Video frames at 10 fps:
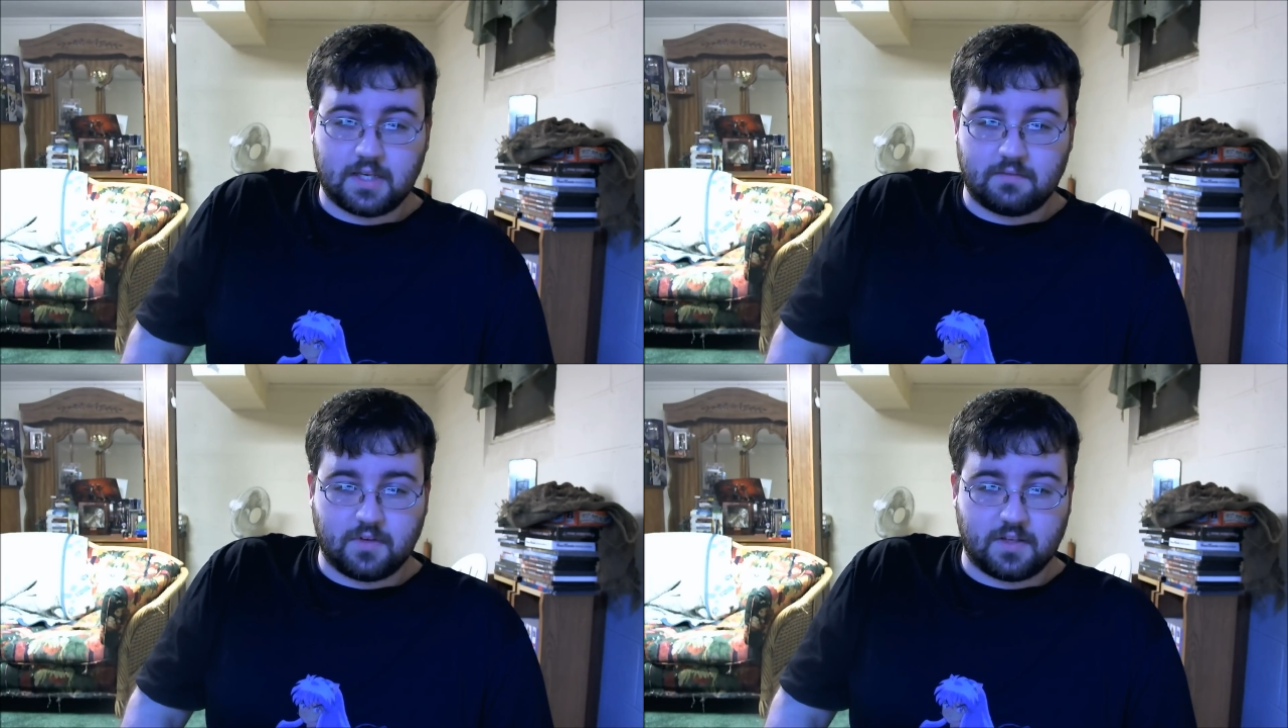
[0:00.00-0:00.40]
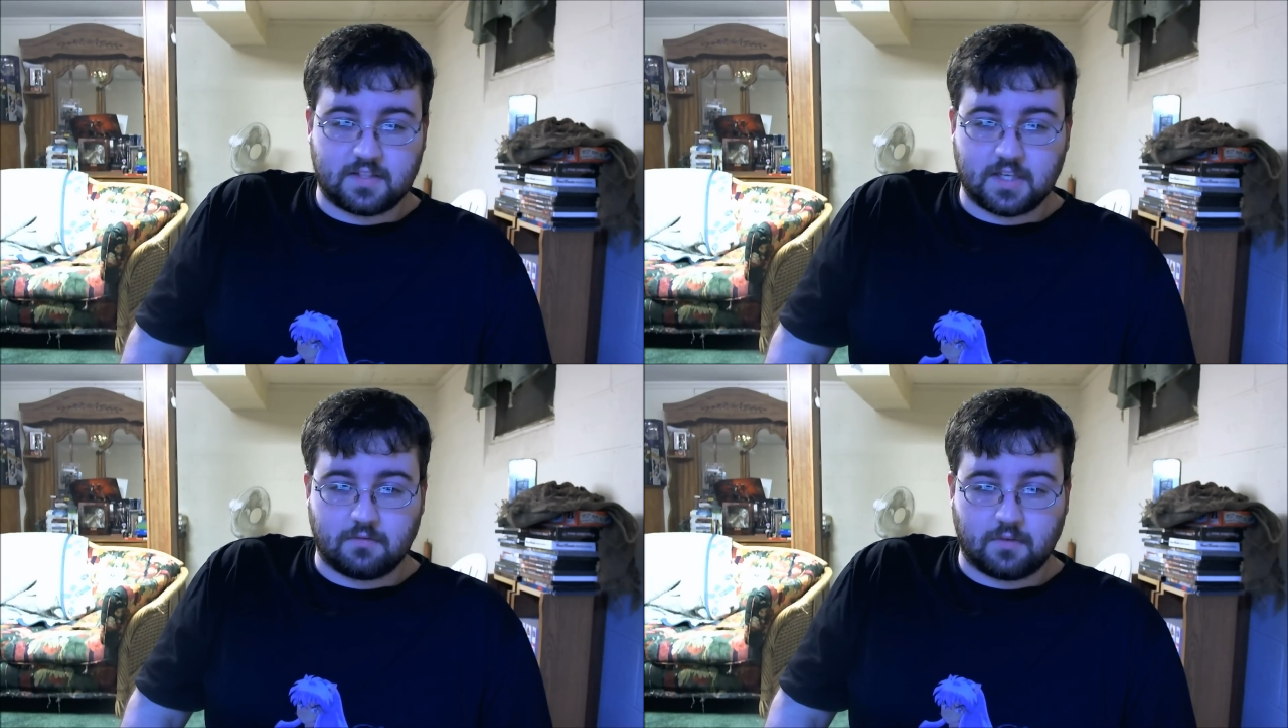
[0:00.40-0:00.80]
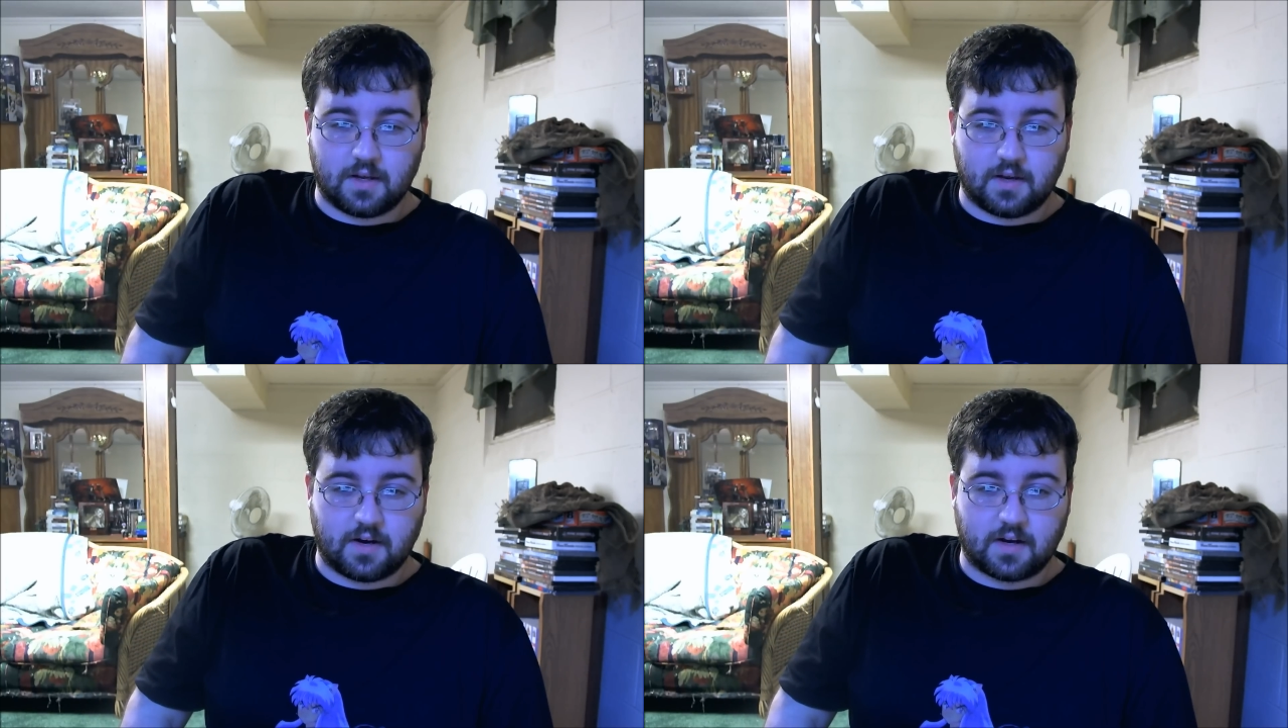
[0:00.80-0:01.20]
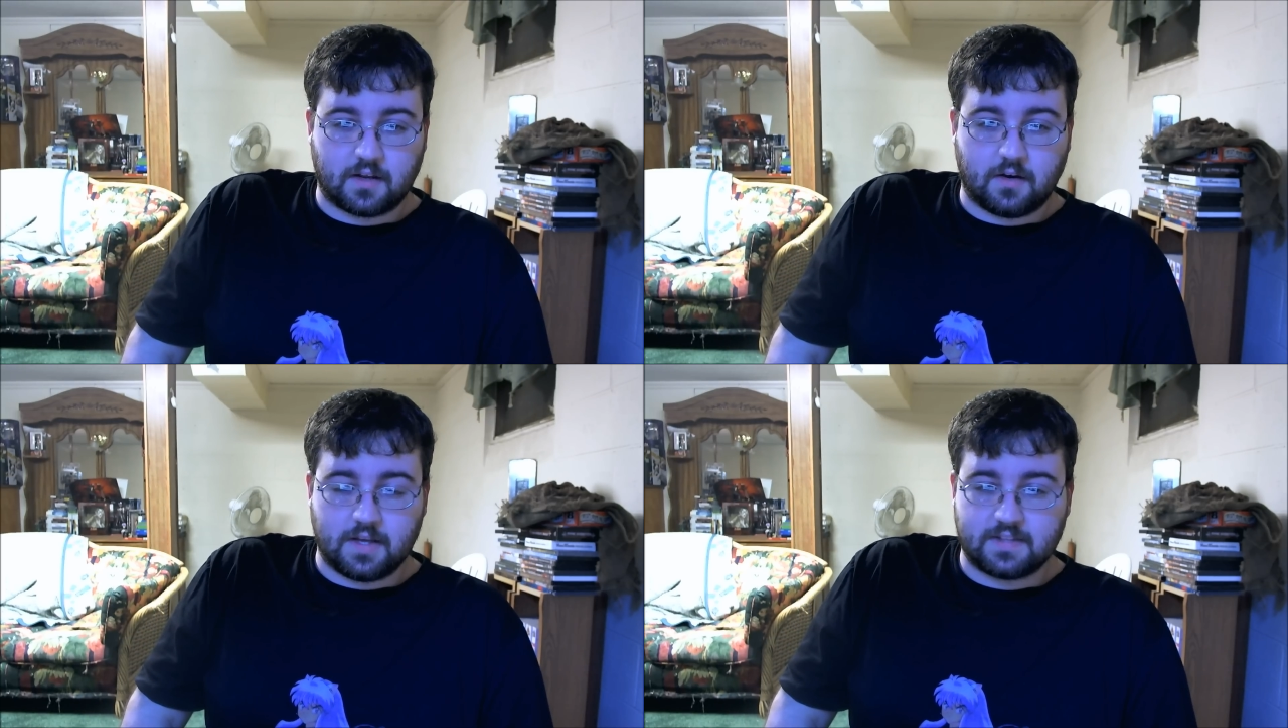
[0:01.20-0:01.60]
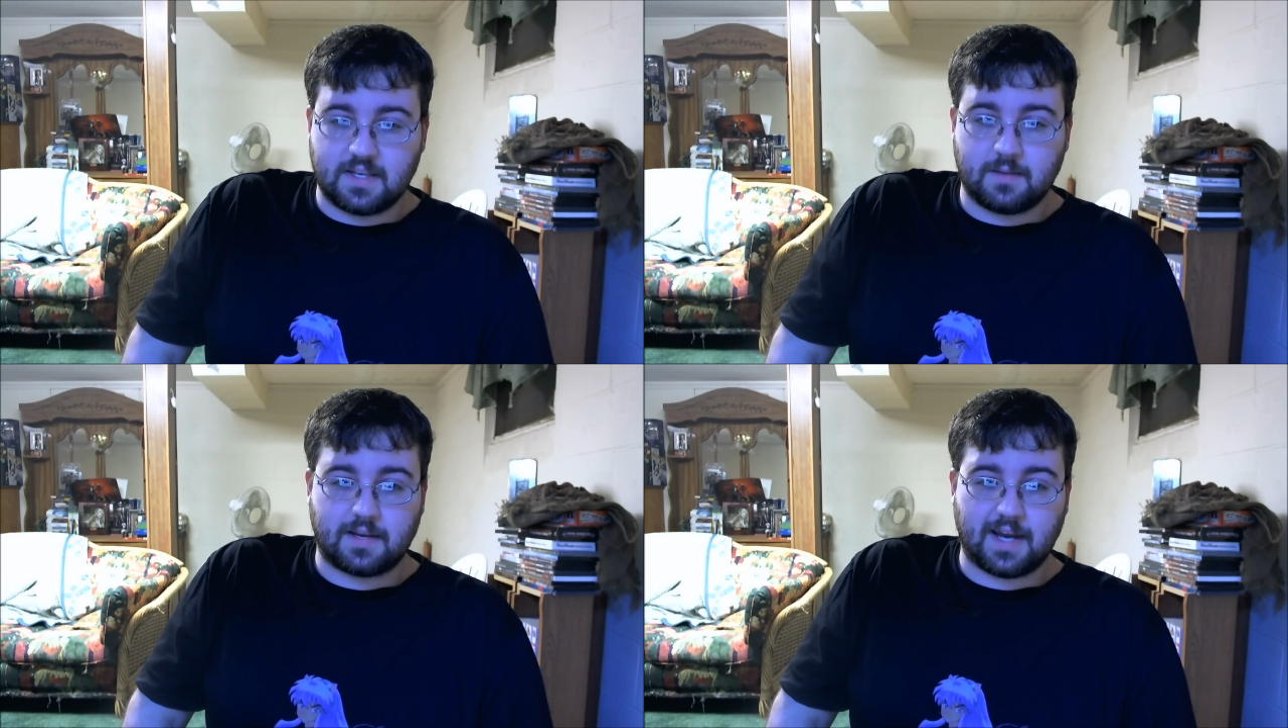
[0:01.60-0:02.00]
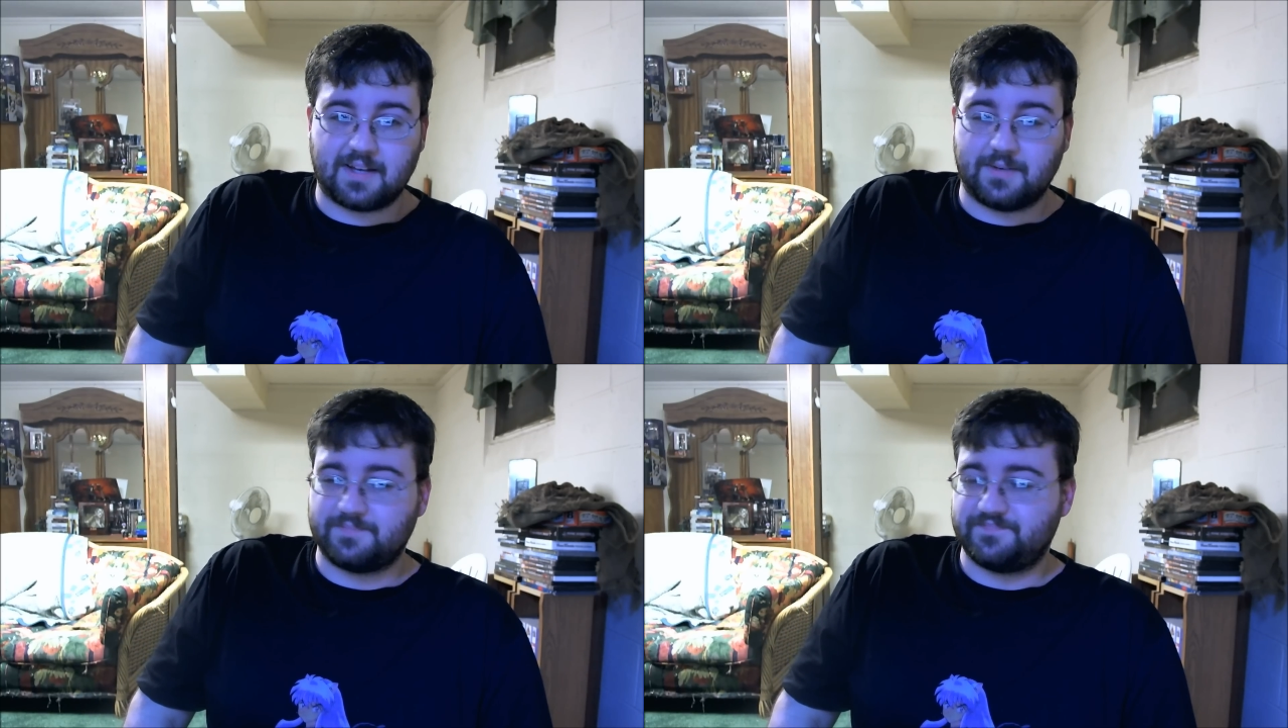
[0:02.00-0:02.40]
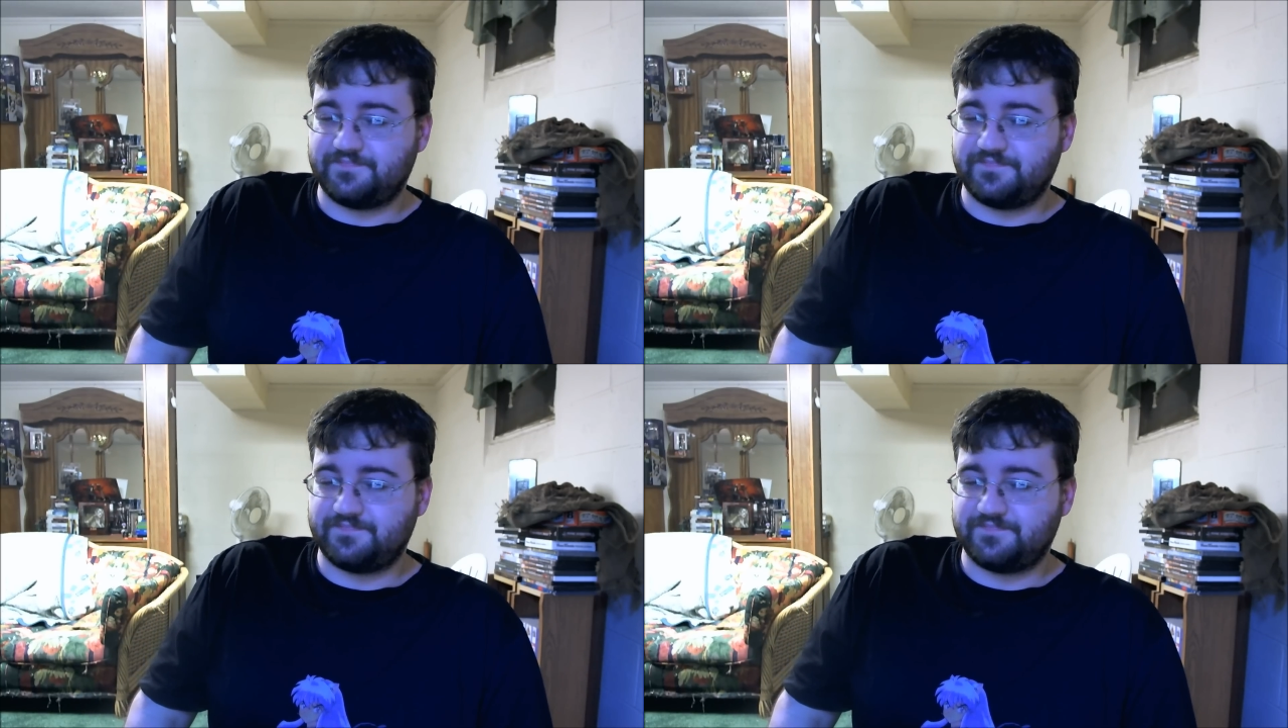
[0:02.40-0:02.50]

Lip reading: really seem right at all. It seemed kind of